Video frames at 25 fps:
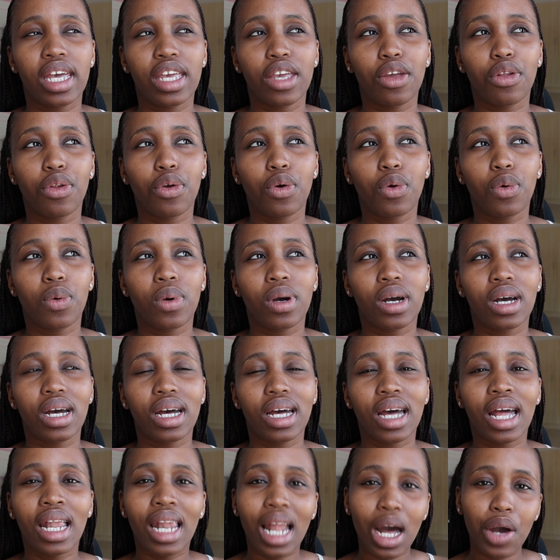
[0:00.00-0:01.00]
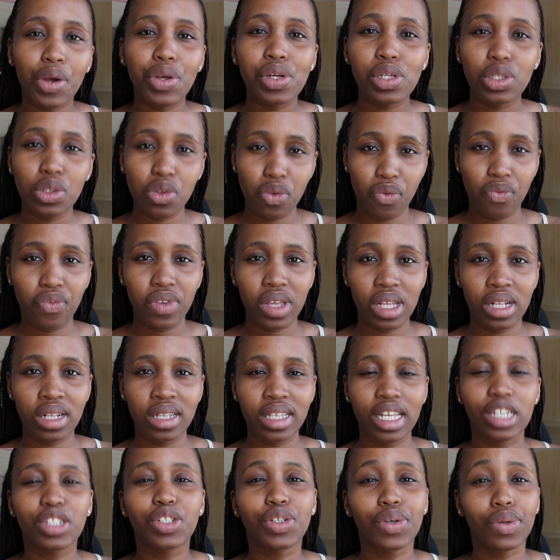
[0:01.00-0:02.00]
you know, allow you to feel
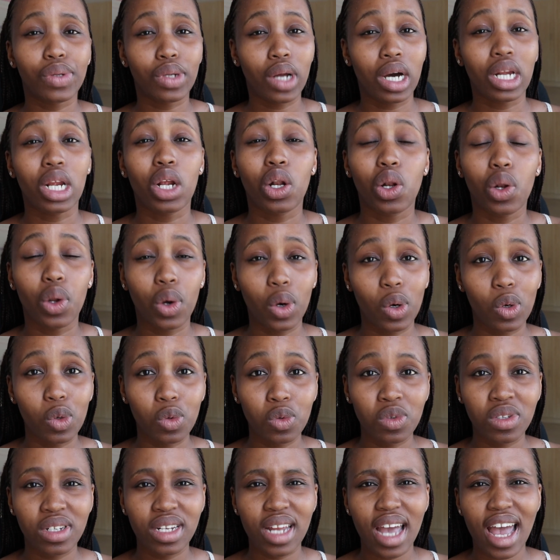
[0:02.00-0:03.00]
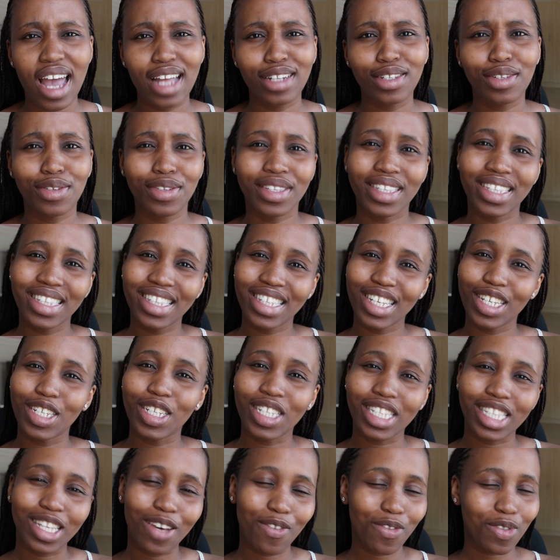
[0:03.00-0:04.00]
that you're not alone and to see
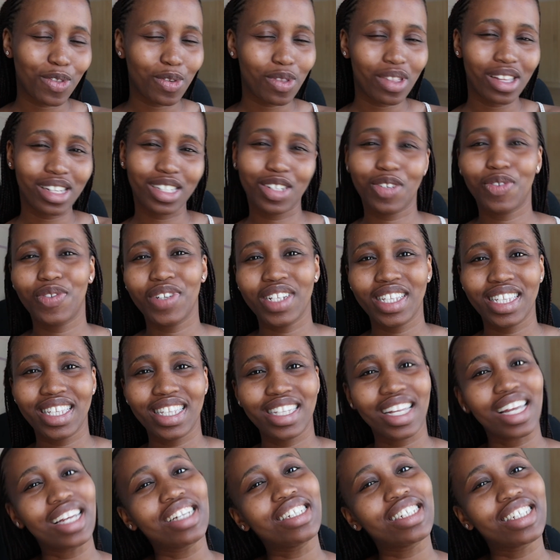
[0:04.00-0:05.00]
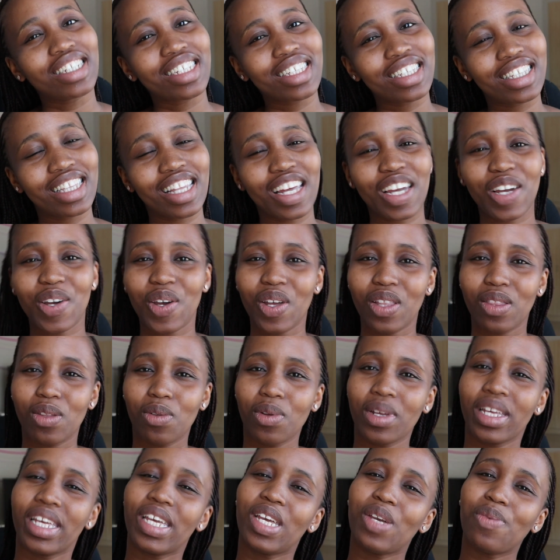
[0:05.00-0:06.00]
yourself through the different stages, like going
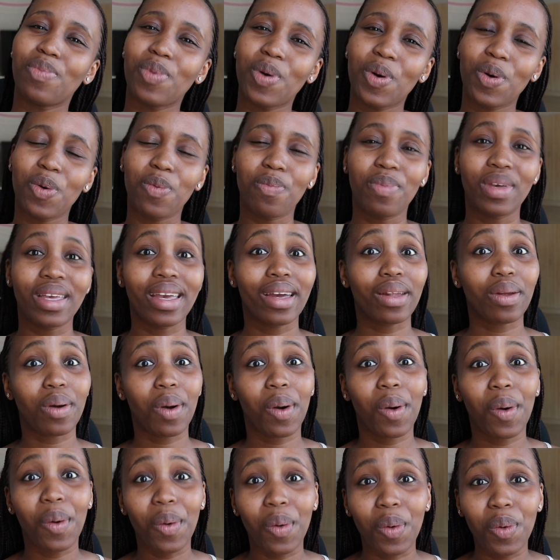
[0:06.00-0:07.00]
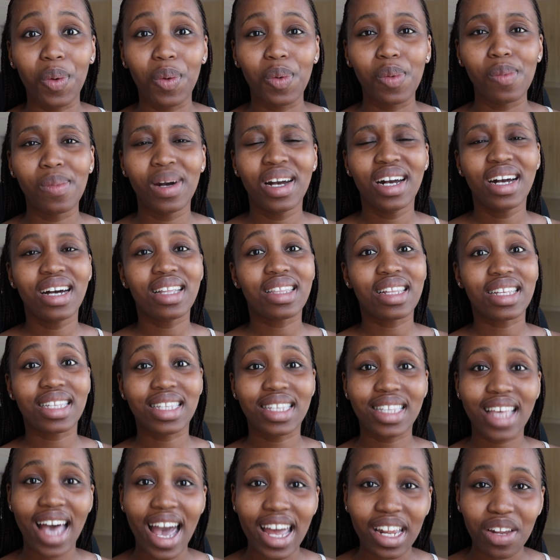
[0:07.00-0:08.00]
through chemo, being at home, the
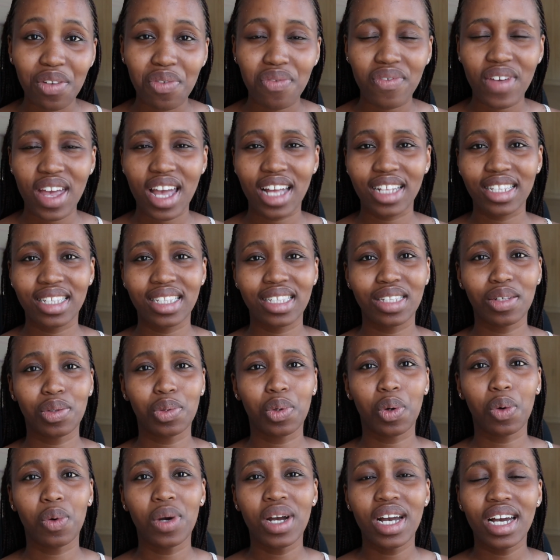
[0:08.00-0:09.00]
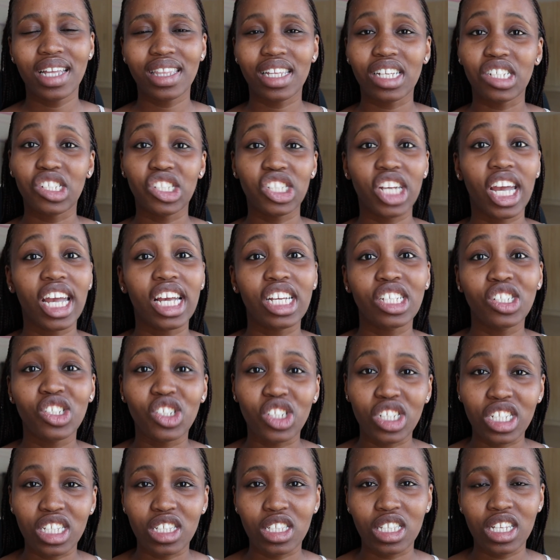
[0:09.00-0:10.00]
side effects, you know, the
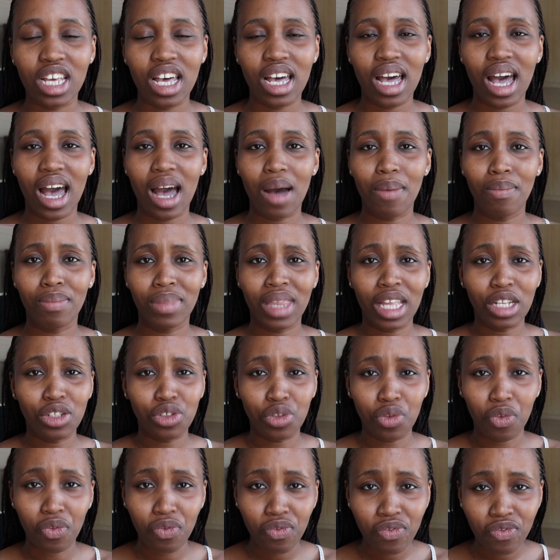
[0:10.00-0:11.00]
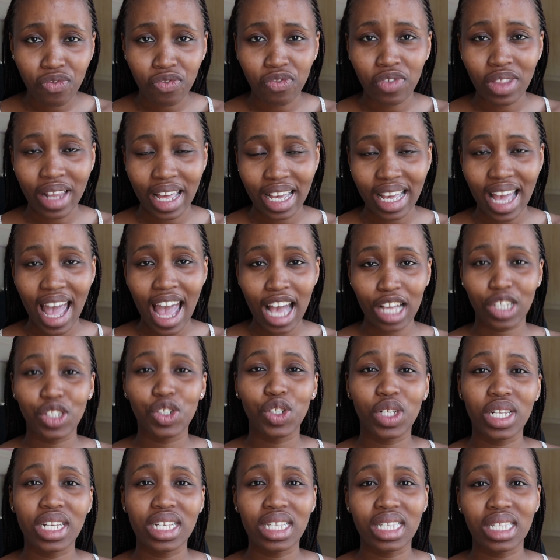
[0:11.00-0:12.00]
changes that you like
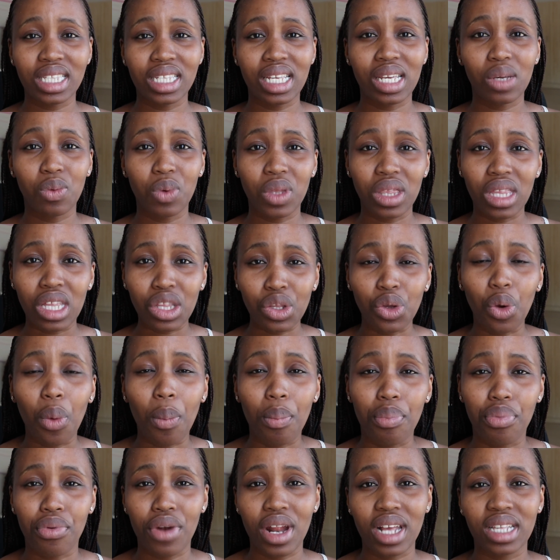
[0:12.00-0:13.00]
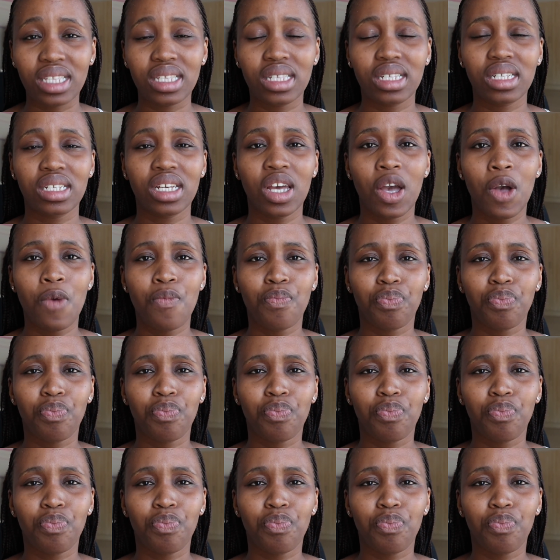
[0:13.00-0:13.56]
actually see within your breast,